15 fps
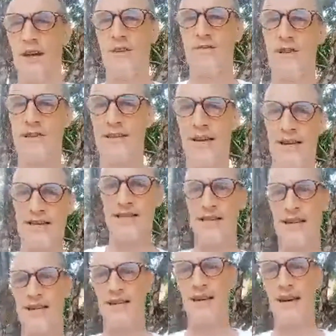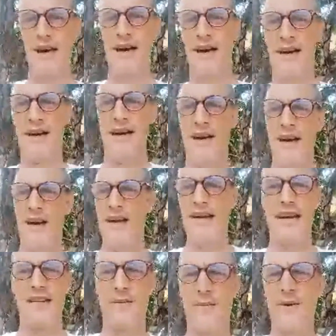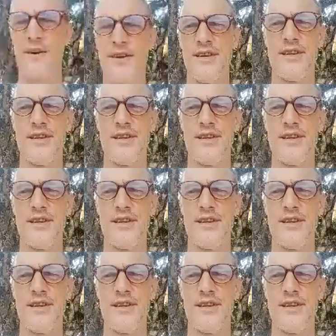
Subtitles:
fantastic. Yeah. To be honest,